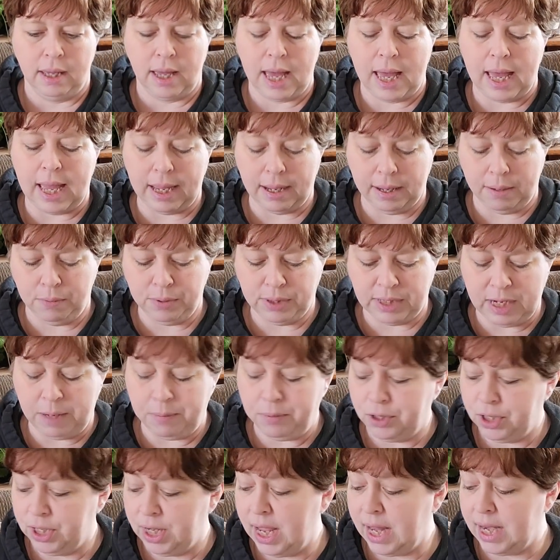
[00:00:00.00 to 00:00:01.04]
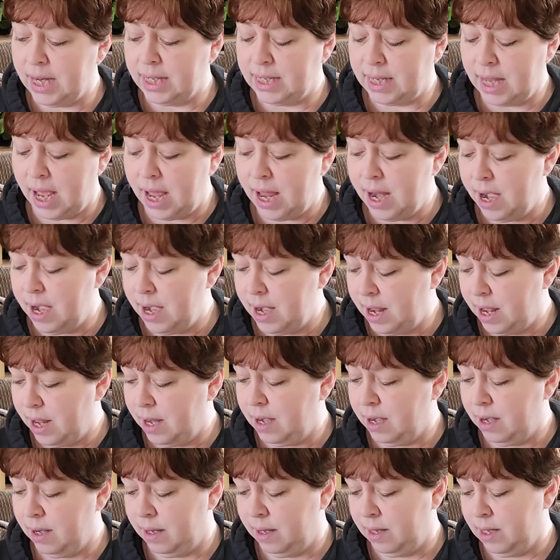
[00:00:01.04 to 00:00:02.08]
I was able to get a ton
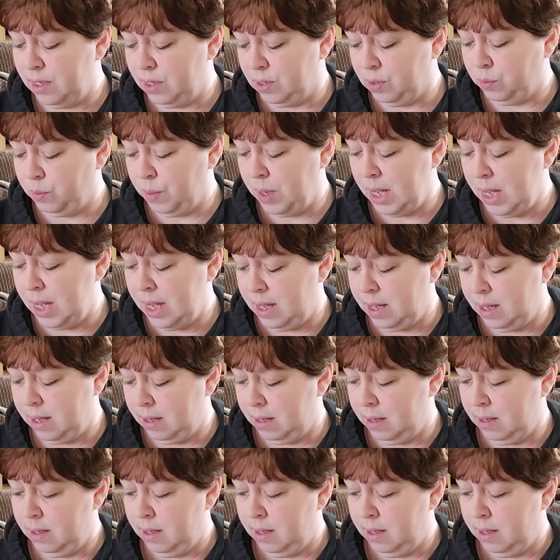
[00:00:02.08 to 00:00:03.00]
done this week.